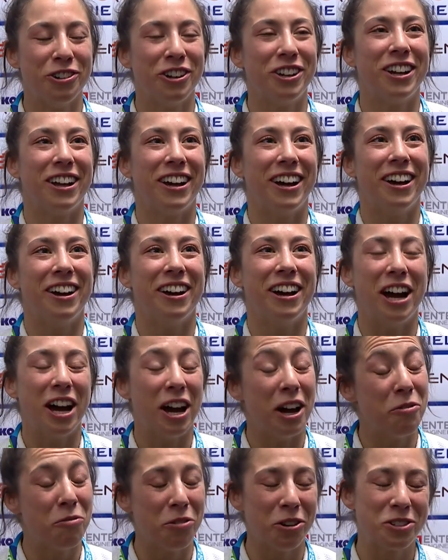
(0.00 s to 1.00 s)
Uh,
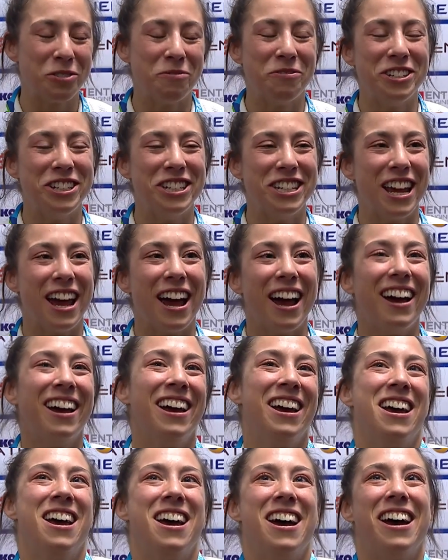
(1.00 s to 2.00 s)
I want to be there,
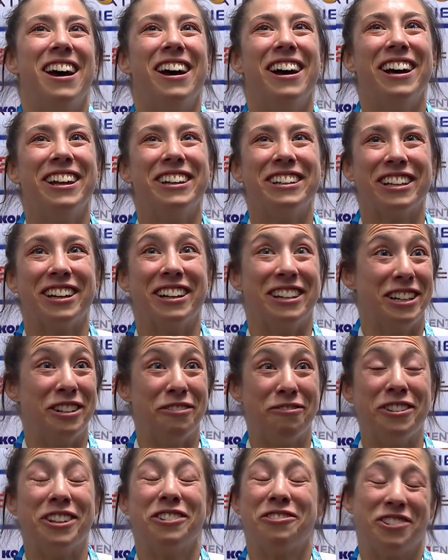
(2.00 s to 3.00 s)
and yeah, it
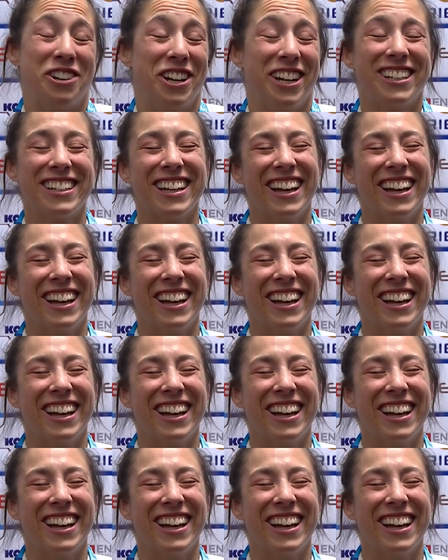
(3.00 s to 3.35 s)
felt great.